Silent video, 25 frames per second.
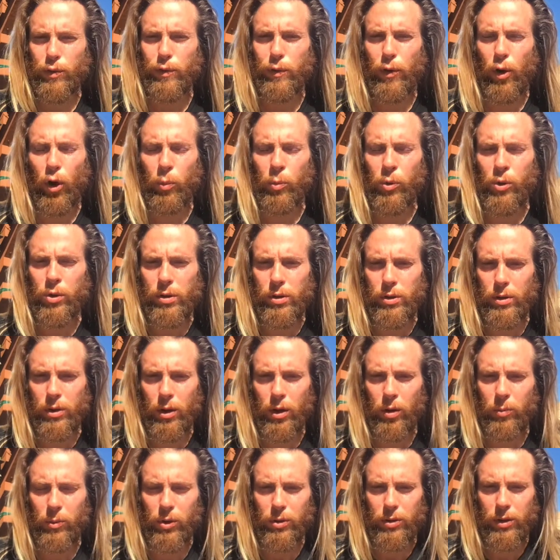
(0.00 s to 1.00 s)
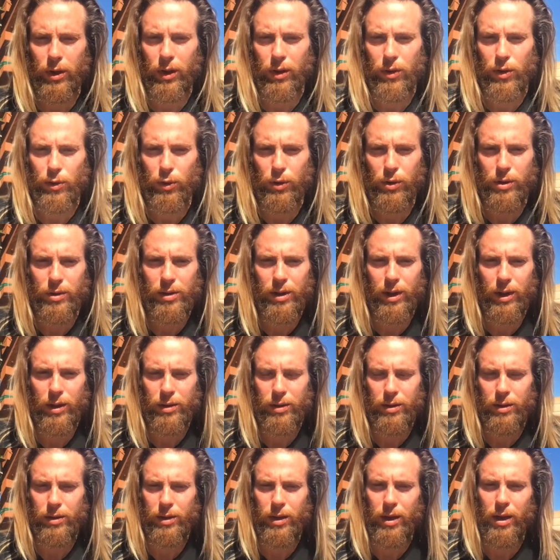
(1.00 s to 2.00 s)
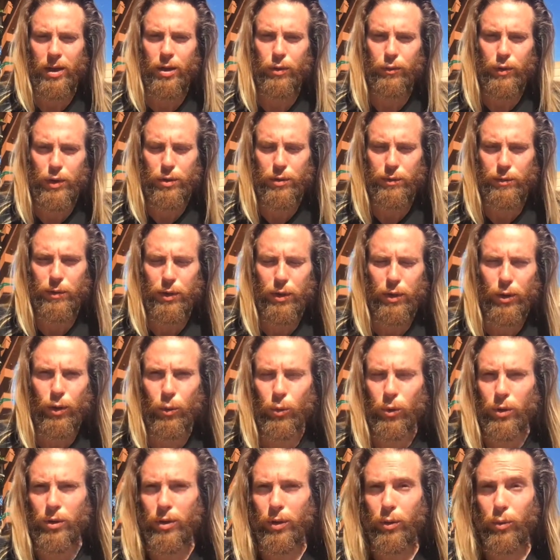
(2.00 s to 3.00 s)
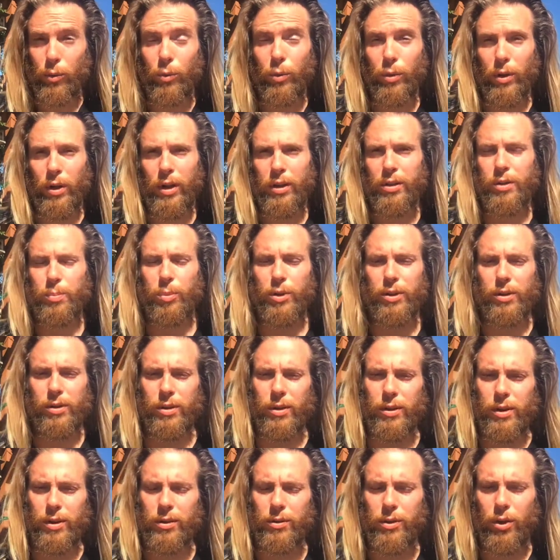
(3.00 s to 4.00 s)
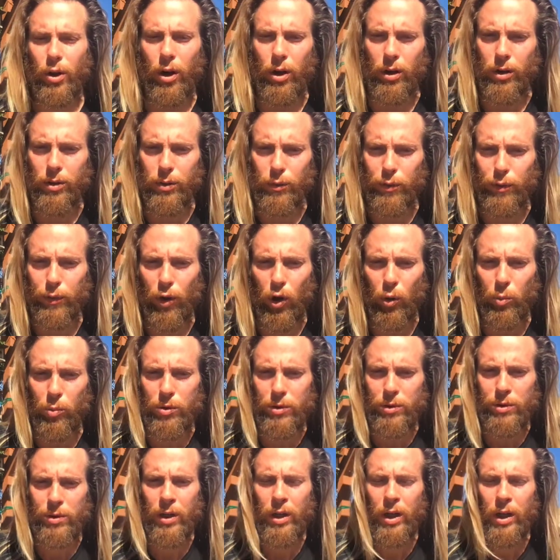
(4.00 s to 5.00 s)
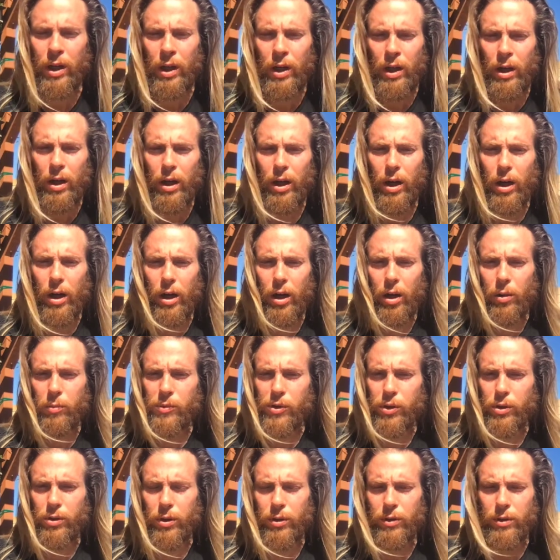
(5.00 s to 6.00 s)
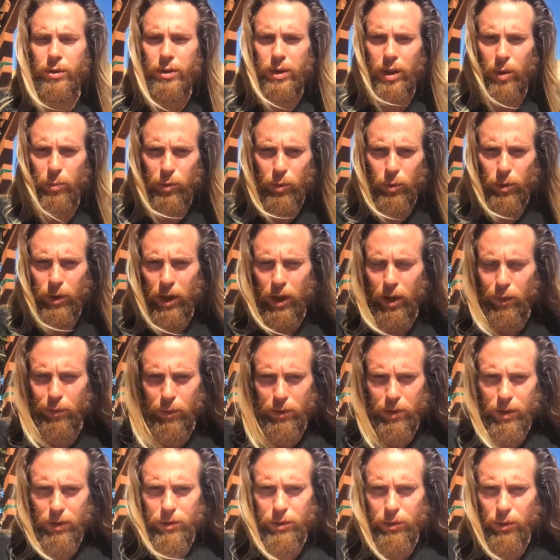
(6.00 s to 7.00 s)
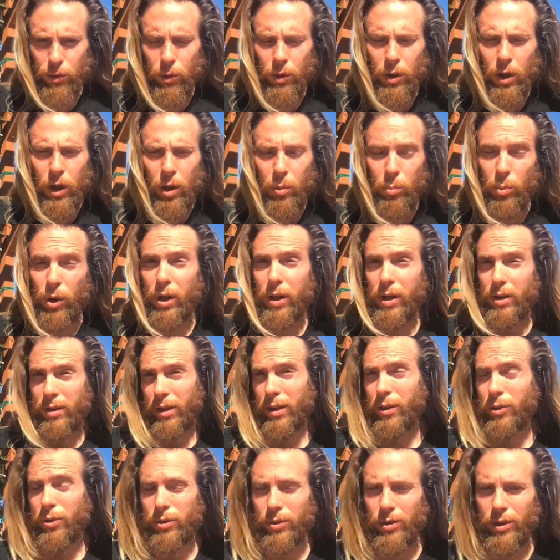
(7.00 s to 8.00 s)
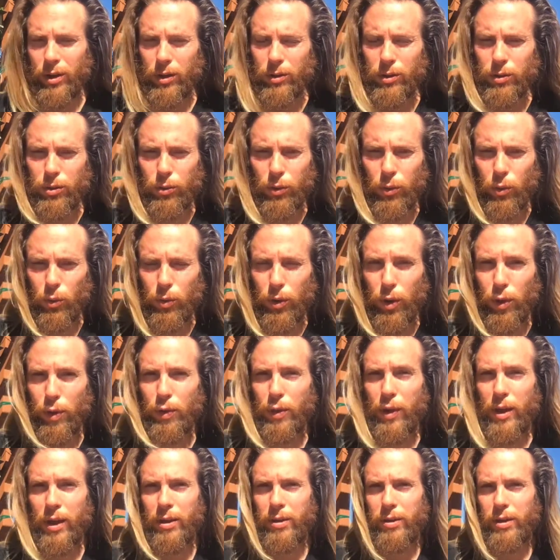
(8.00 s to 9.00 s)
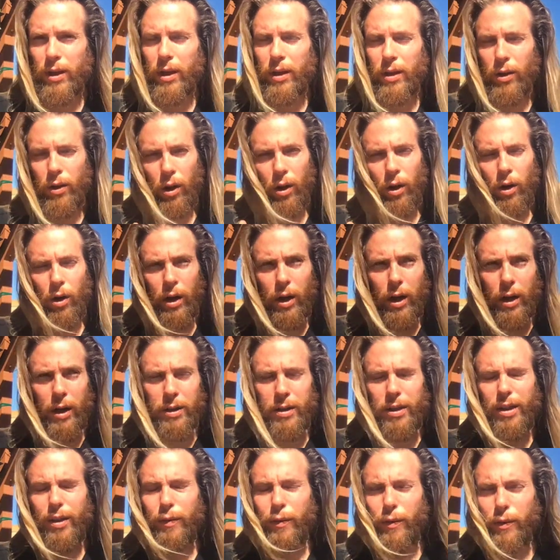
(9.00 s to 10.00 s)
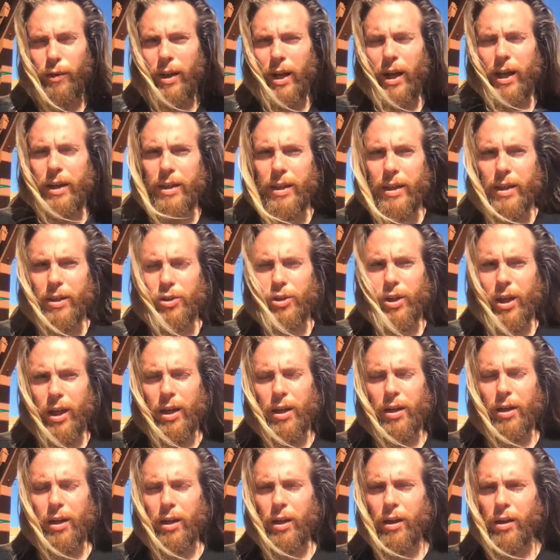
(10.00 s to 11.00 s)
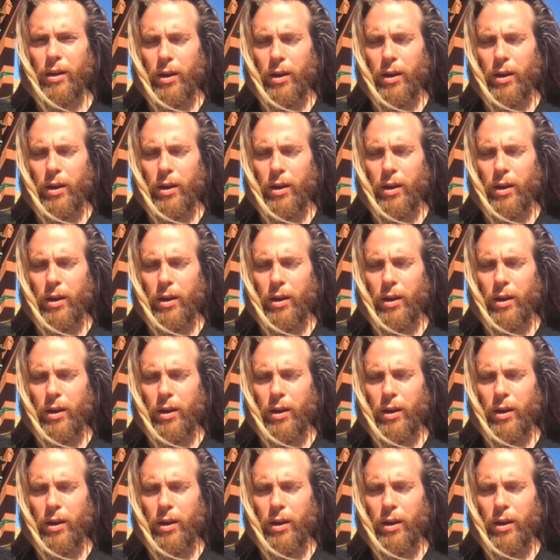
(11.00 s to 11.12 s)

farmers. There's like 30 seconds at the end of each video where they're explicitly talking to farmers. So you can skip through that if you need to. But it is interesting too, the things that are kind of different at each ending